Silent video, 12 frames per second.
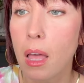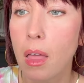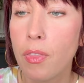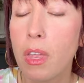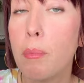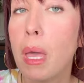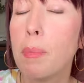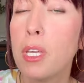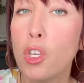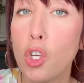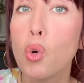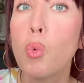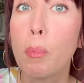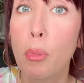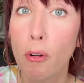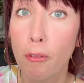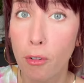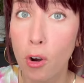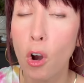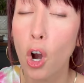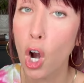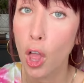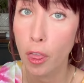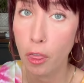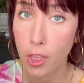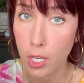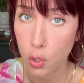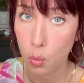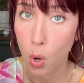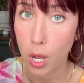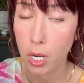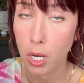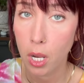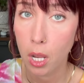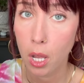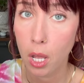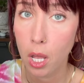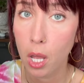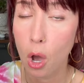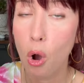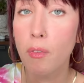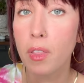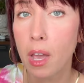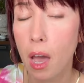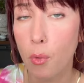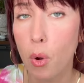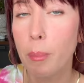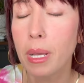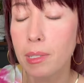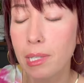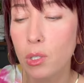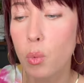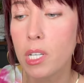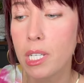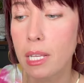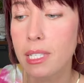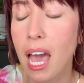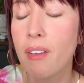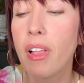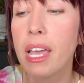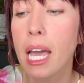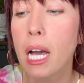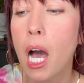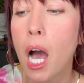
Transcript: then maybe you would prefer this one over the other one, because this one does have like a,